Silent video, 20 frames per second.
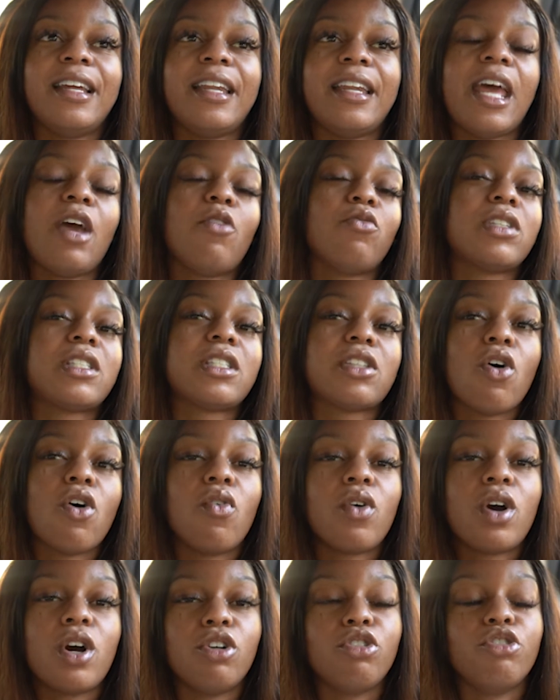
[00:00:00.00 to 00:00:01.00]
they was
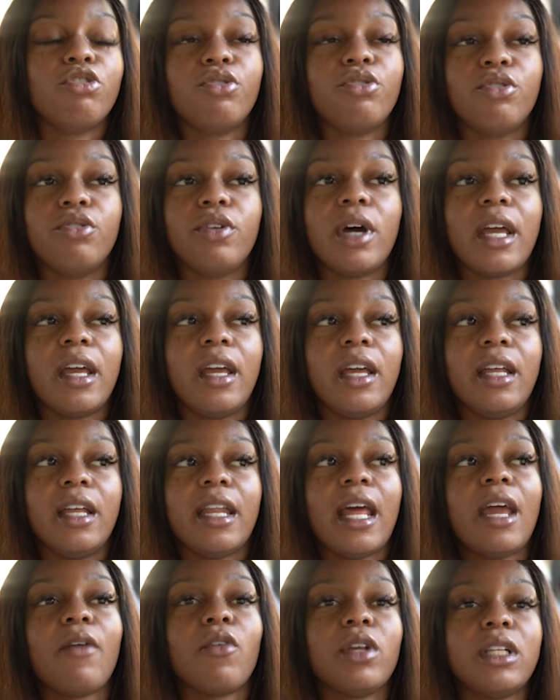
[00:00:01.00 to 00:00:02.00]
so cool and
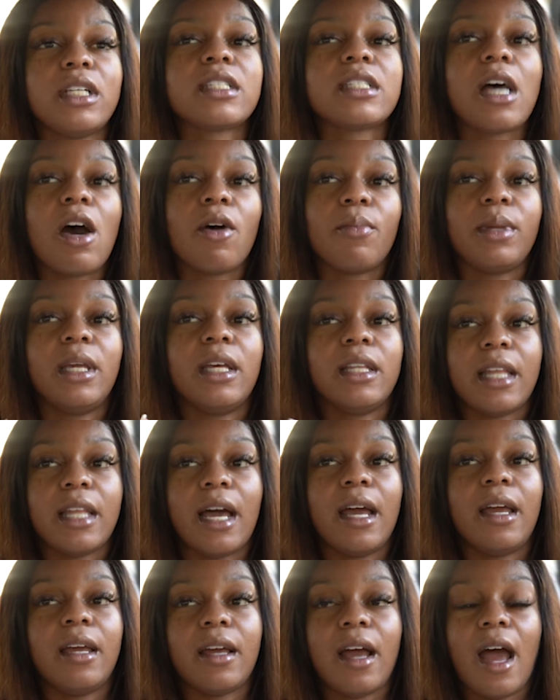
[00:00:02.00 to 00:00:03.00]
they really taught me a
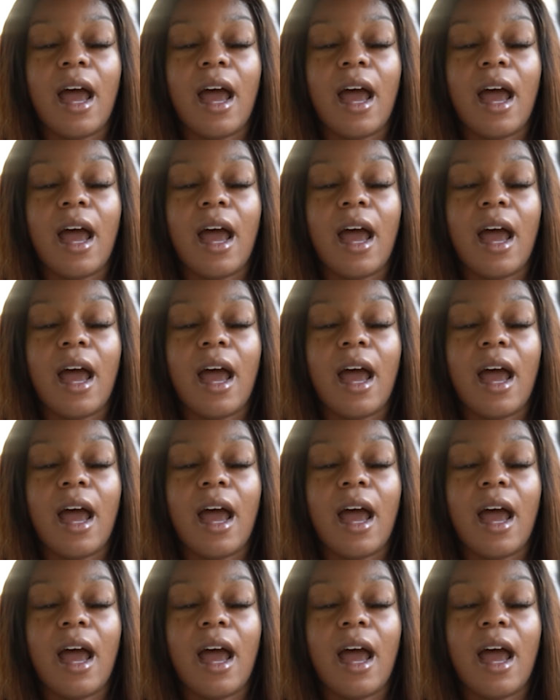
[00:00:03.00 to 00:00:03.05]
lot.